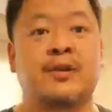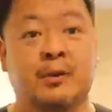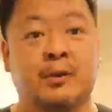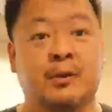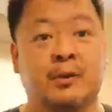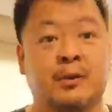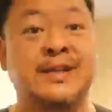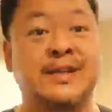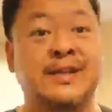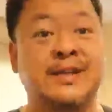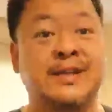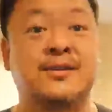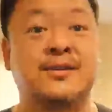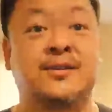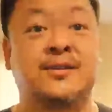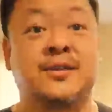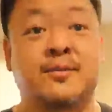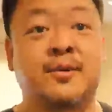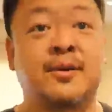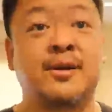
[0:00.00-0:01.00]
teach it this
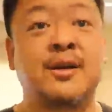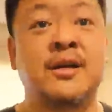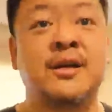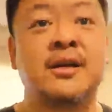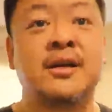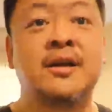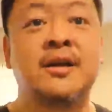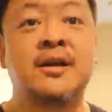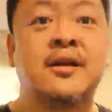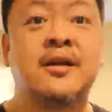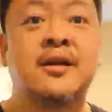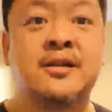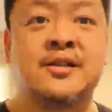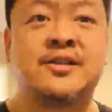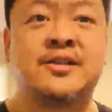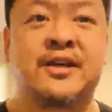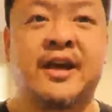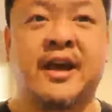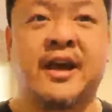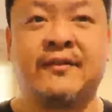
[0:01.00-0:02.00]
summer,
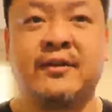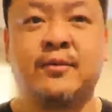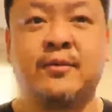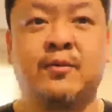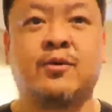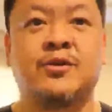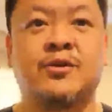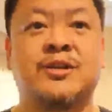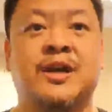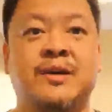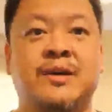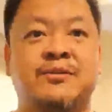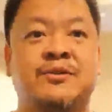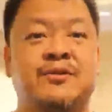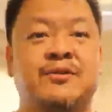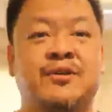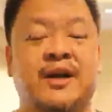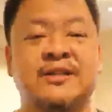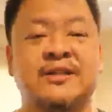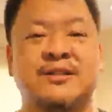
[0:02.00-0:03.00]
since I have a little more time with you
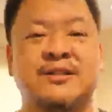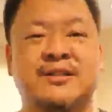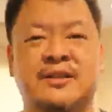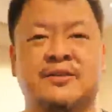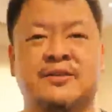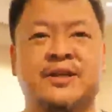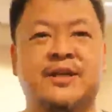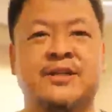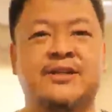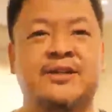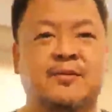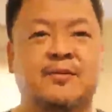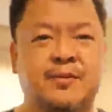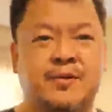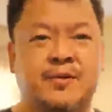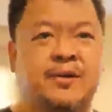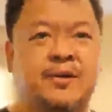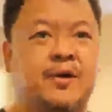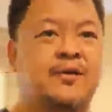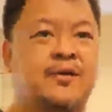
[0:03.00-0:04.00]
guys, it's a little easier
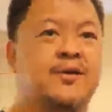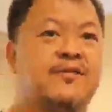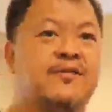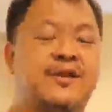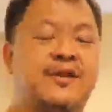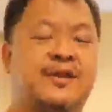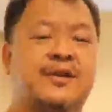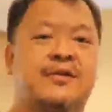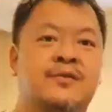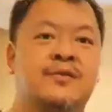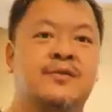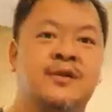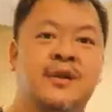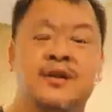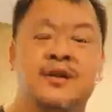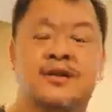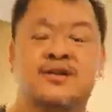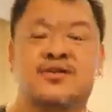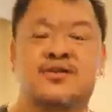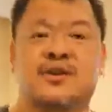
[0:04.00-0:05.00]
with all the video
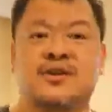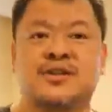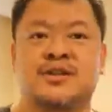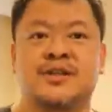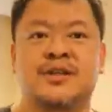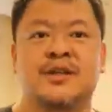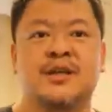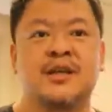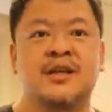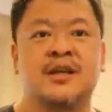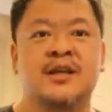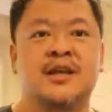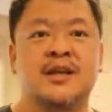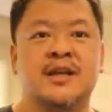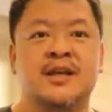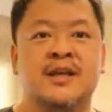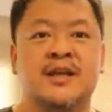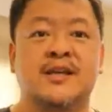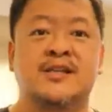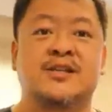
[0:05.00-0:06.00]
instruction,
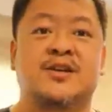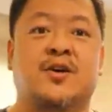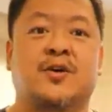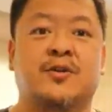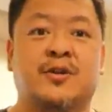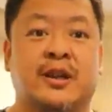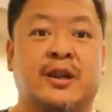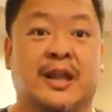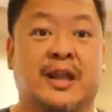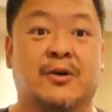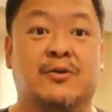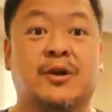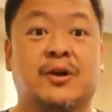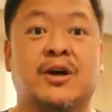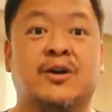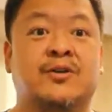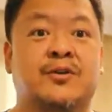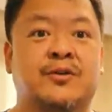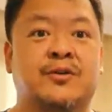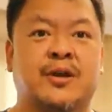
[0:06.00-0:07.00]
is called Lao
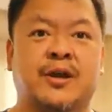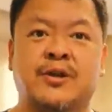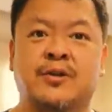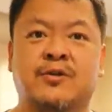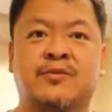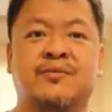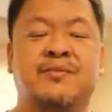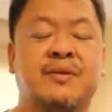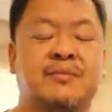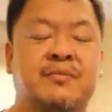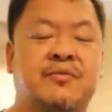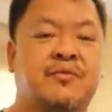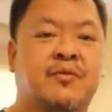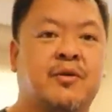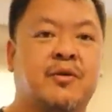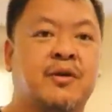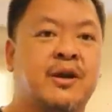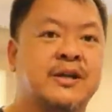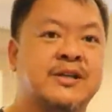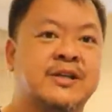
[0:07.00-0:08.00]
Gaku. I know
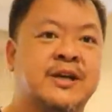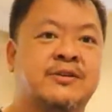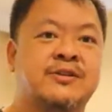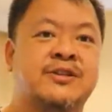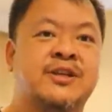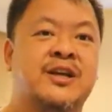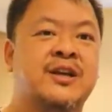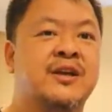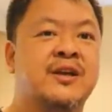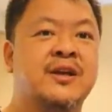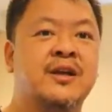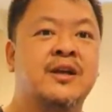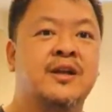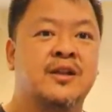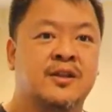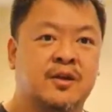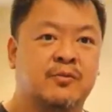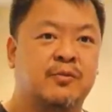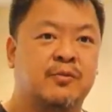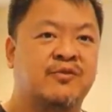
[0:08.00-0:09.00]
before at Chaoxing
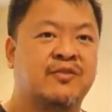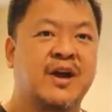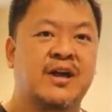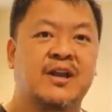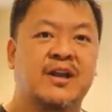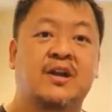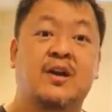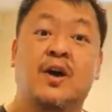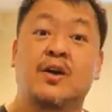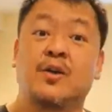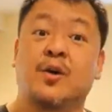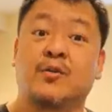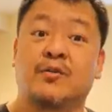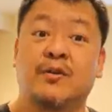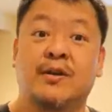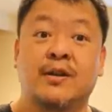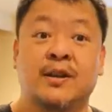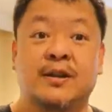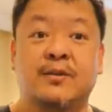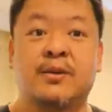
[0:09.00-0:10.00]
that we've kind of gone
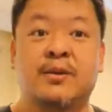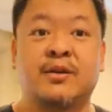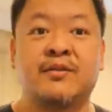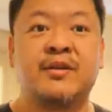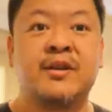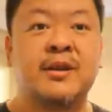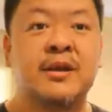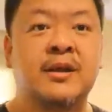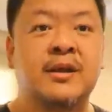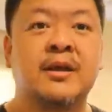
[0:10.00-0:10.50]
over a little bit of it,